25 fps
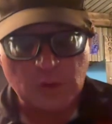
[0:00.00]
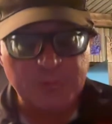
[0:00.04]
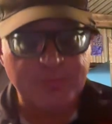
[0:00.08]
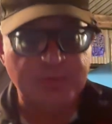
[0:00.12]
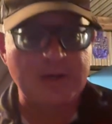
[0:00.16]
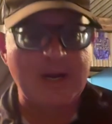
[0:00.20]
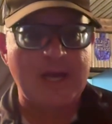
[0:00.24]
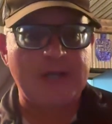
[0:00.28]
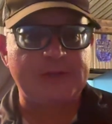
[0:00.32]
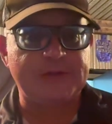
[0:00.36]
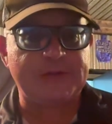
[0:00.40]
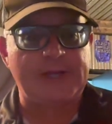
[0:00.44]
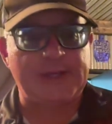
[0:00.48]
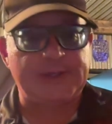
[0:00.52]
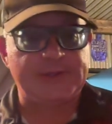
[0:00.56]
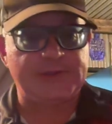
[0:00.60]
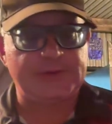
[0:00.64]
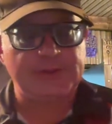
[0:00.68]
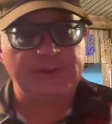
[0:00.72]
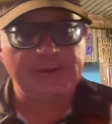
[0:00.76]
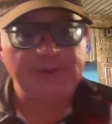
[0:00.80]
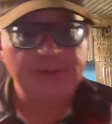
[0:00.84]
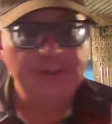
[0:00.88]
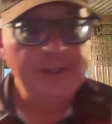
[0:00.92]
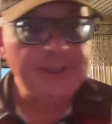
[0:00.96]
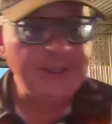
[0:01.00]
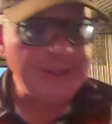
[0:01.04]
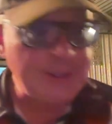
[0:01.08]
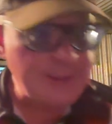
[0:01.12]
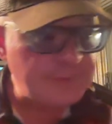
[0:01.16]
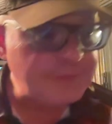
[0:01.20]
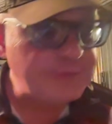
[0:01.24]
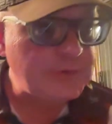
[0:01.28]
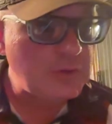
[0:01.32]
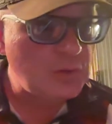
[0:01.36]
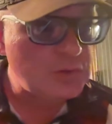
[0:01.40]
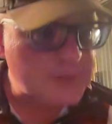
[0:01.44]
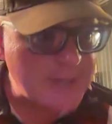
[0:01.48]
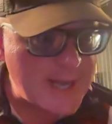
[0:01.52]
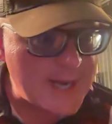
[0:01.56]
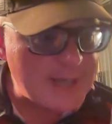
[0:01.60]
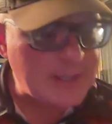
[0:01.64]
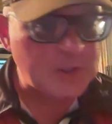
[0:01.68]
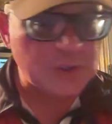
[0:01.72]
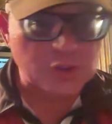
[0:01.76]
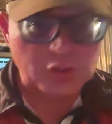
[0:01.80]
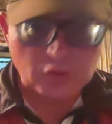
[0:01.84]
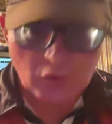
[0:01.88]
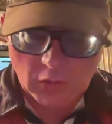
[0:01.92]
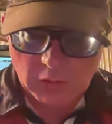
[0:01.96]
process if you take
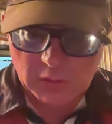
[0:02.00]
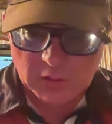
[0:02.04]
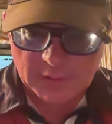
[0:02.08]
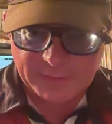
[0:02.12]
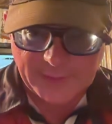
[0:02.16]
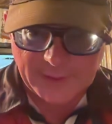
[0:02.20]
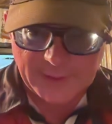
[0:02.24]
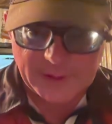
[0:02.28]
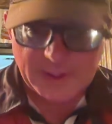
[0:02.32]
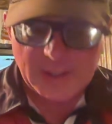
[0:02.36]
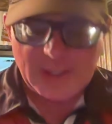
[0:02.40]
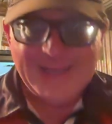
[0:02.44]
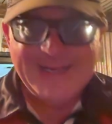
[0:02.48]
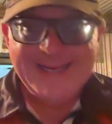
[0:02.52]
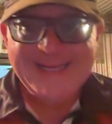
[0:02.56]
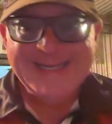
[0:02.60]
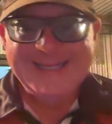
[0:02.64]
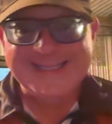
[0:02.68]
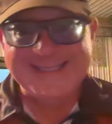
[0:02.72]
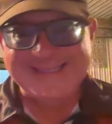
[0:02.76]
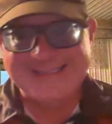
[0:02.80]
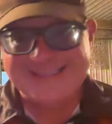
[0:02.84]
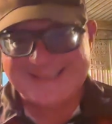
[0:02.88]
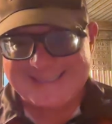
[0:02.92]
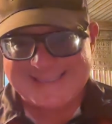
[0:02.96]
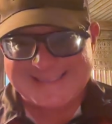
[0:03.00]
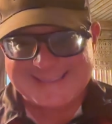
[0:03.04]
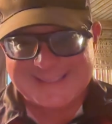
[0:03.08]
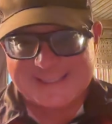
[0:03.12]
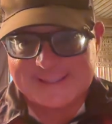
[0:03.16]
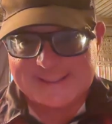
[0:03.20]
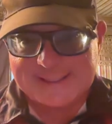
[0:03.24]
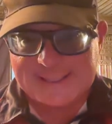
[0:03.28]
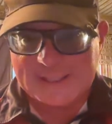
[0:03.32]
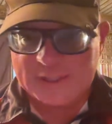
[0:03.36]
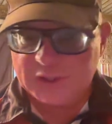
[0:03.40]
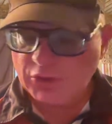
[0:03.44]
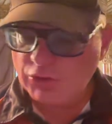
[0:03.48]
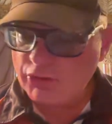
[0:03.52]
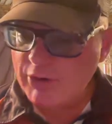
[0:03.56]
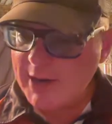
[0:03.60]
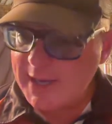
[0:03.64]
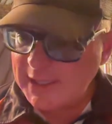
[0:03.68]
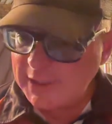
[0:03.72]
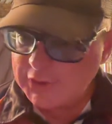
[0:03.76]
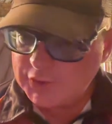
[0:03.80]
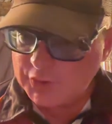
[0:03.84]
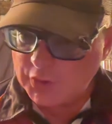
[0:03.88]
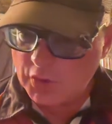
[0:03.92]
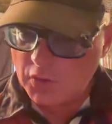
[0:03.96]
control of it. Consistency is
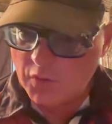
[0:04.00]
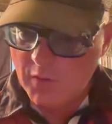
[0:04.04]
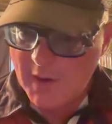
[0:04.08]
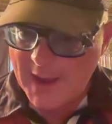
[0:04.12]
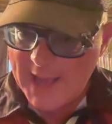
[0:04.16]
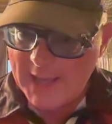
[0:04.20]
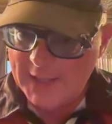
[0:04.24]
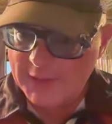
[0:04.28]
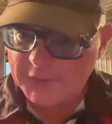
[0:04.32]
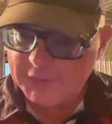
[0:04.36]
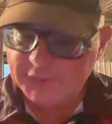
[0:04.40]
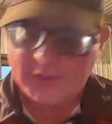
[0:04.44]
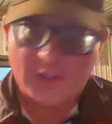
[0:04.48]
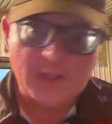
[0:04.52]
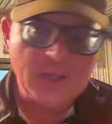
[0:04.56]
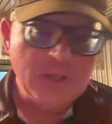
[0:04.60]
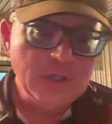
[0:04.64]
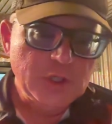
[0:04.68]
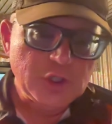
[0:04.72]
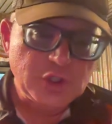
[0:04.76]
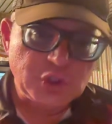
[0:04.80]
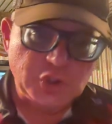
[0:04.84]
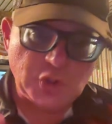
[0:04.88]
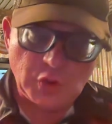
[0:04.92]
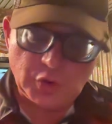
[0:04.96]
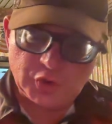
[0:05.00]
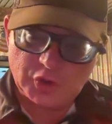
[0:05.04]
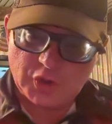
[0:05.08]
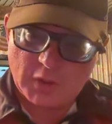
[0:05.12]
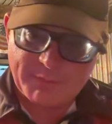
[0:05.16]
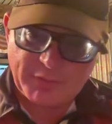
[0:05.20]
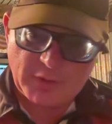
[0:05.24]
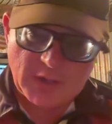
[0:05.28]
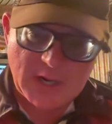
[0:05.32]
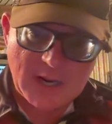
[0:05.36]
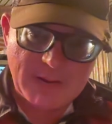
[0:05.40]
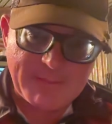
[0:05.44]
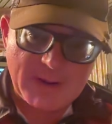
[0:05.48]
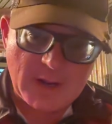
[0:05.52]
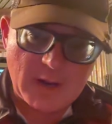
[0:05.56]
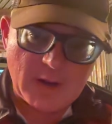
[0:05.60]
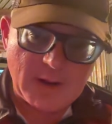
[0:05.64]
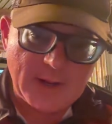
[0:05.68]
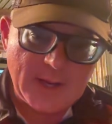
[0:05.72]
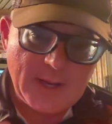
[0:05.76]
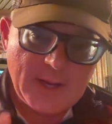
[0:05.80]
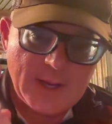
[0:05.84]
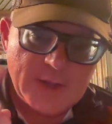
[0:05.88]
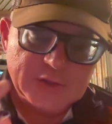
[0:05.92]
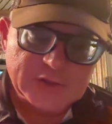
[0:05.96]
created two ways. Choose your
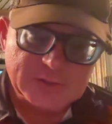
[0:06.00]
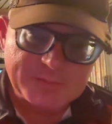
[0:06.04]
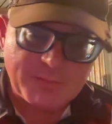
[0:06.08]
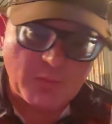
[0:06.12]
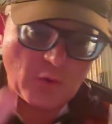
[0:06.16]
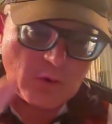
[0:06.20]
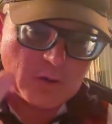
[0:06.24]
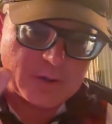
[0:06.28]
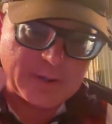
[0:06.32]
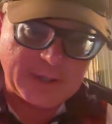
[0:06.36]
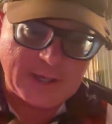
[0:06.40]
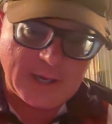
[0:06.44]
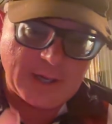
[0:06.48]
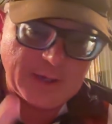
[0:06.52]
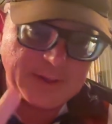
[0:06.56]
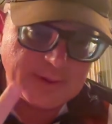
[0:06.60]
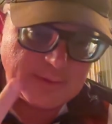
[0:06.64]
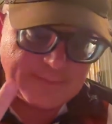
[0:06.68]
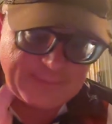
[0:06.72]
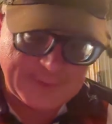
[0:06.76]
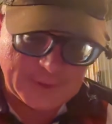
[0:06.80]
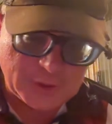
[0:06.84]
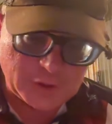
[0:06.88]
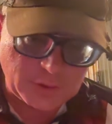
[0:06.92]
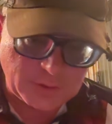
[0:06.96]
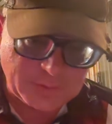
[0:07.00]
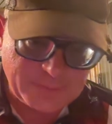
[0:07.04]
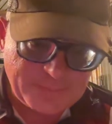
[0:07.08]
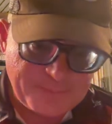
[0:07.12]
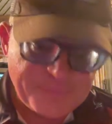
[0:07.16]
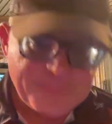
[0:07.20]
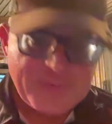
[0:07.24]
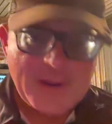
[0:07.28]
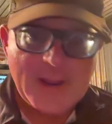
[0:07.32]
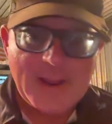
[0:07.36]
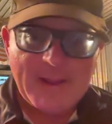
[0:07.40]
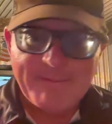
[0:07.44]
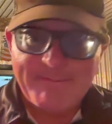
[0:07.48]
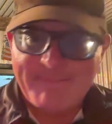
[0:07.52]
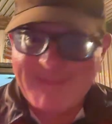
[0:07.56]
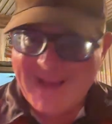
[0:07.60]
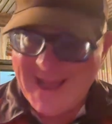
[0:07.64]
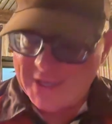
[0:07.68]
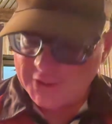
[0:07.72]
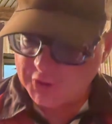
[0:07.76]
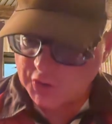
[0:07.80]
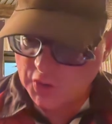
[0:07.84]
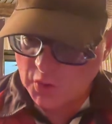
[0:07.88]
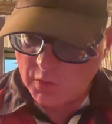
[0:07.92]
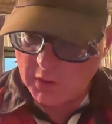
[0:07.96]
primary, sport, gun, division,
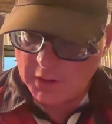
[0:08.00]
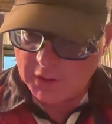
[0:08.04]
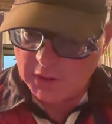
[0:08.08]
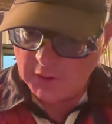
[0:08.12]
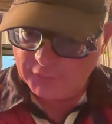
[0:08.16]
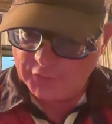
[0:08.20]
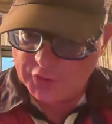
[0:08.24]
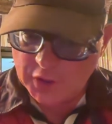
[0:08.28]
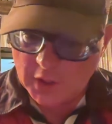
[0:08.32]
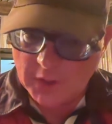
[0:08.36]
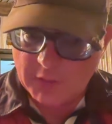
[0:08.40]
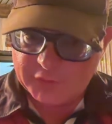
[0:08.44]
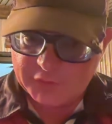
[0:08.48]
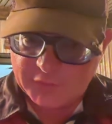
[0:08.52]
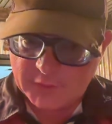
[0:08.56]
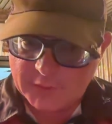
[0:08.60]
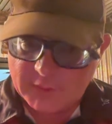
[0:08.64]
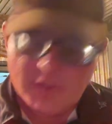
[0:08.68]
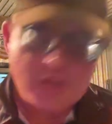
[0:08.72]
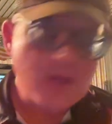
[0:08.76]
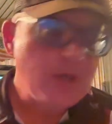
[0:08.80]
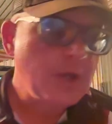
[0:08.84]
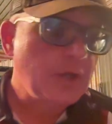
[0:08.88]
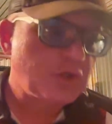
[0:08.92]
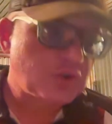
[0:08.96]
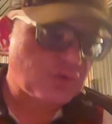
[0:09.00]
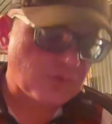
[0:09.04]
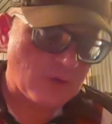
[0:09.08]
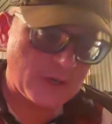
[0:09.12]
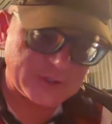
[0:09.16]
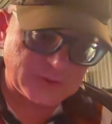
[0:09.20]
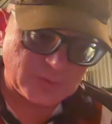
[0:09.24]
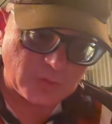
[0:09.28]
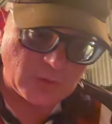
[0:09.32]
master what you've chosen, trust